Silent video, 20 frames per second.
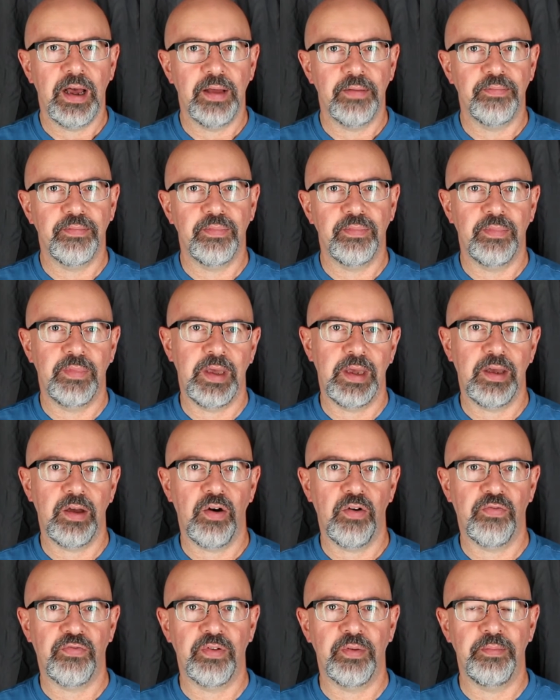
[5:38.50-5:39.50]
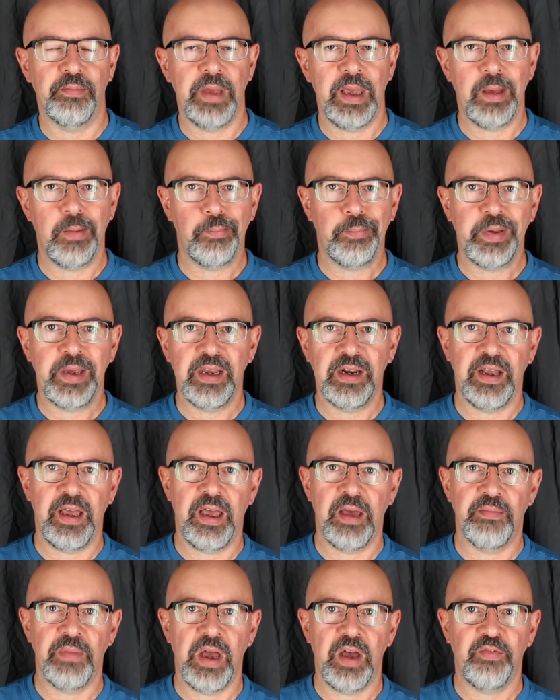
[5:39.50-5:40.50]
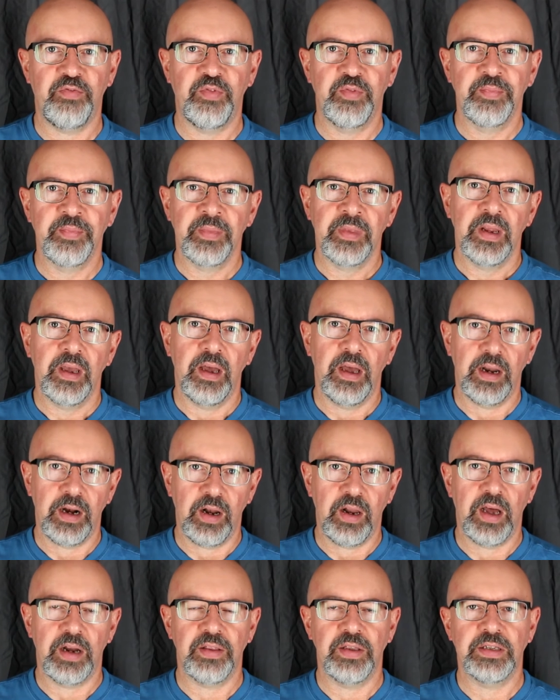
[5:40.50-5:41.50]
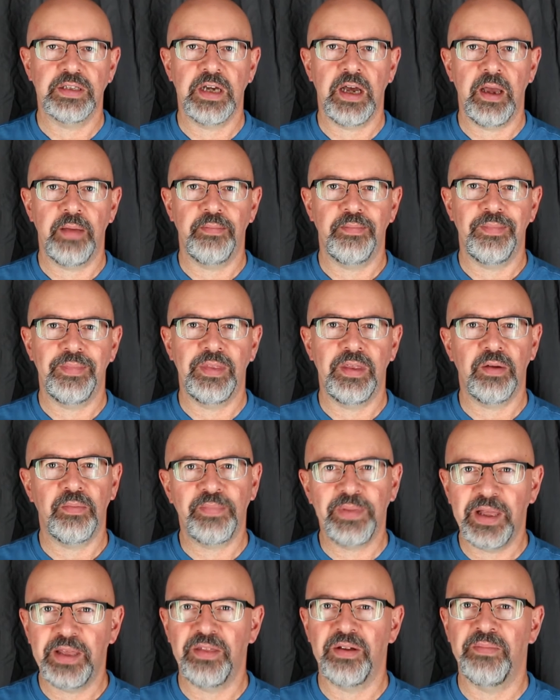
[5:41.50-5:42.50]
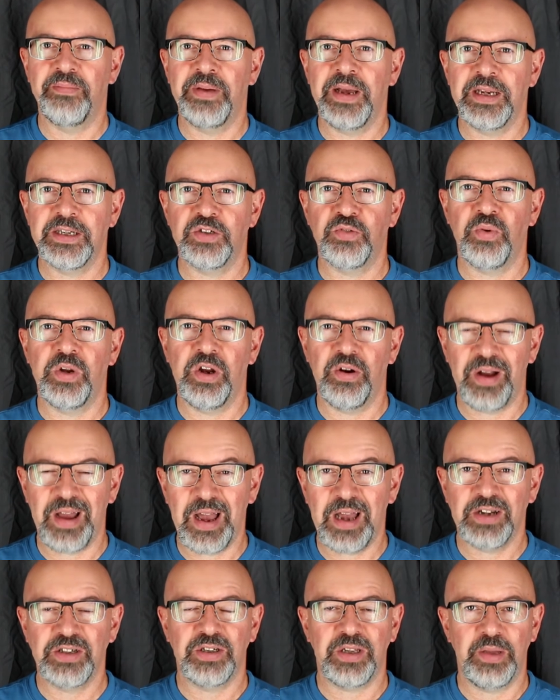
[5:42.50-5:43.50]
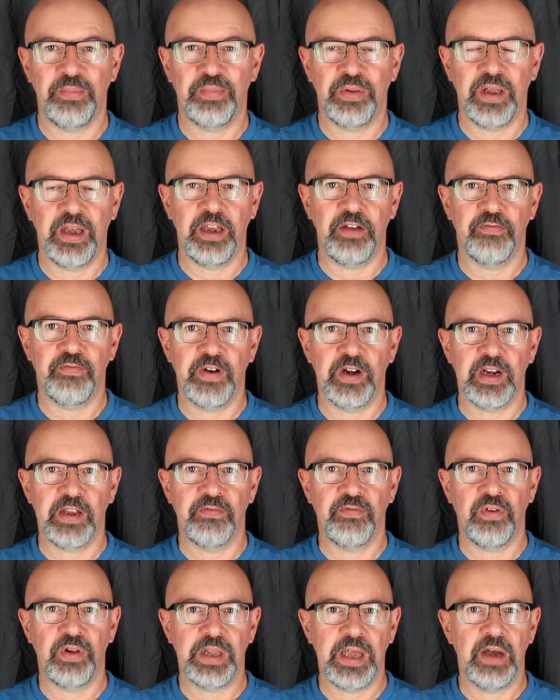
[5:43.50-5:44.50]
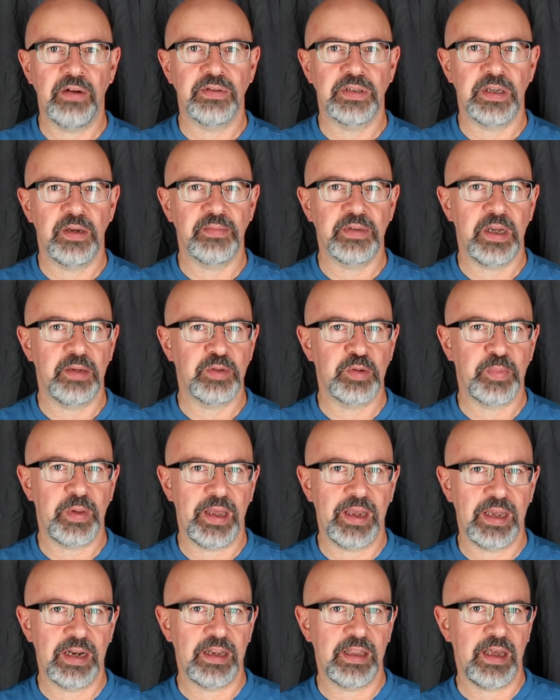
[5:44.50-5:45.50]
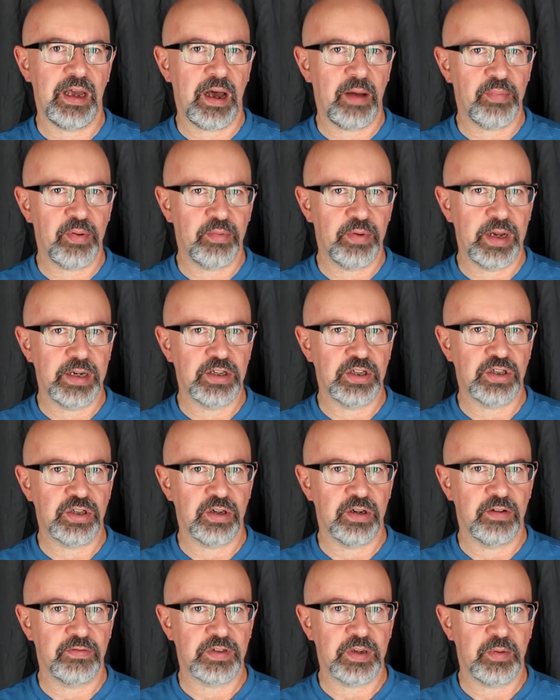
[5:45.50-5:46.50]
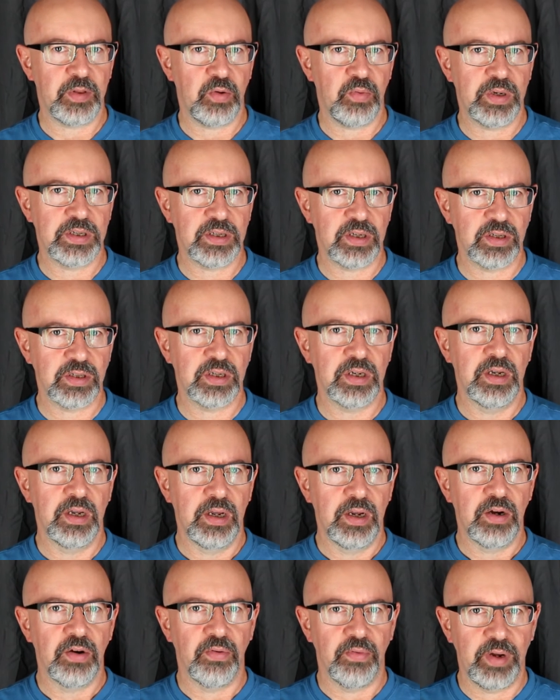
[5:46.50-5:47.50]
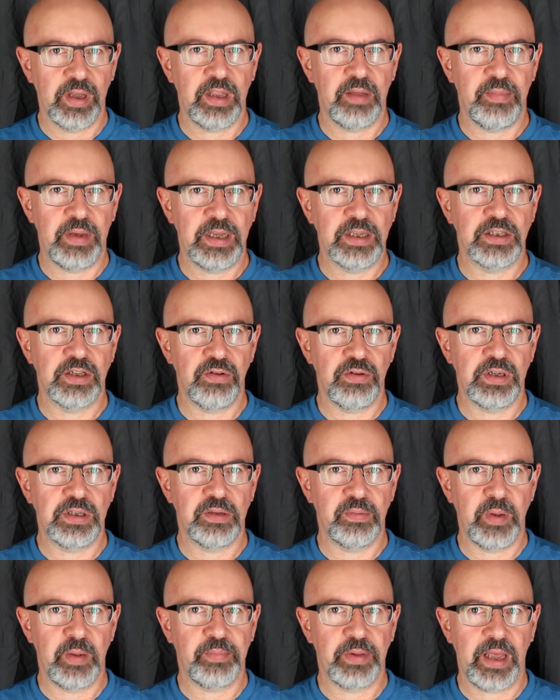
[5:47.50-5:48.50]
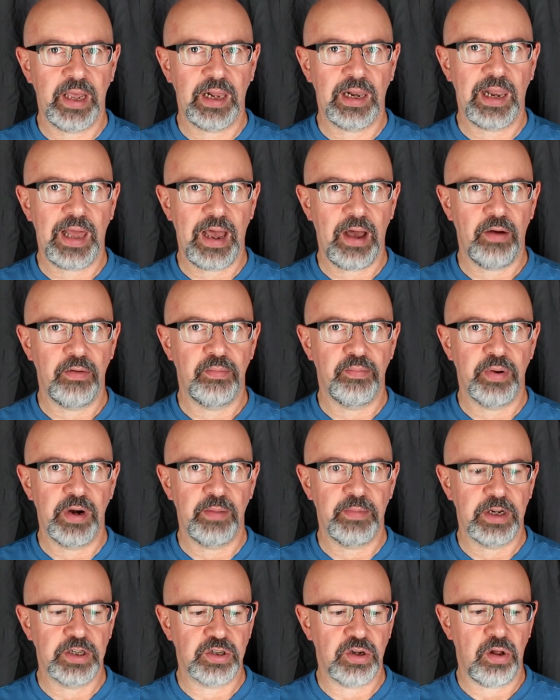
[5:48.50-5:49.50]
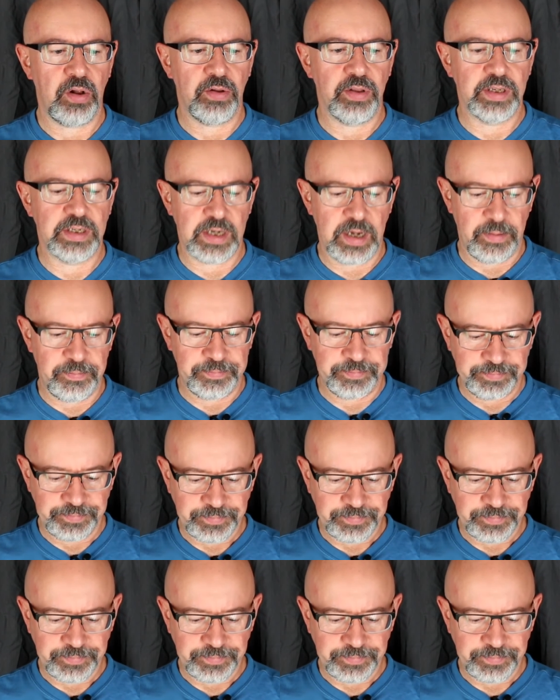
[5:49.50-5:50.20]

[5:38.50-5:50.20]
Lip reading: They go from MP to MF, and a lot of the time they'll play their best when you're actually playing fairly full out. Sometimes playing into the upper register of some of the whistles really means you need to be playing loud pretty much all of the time.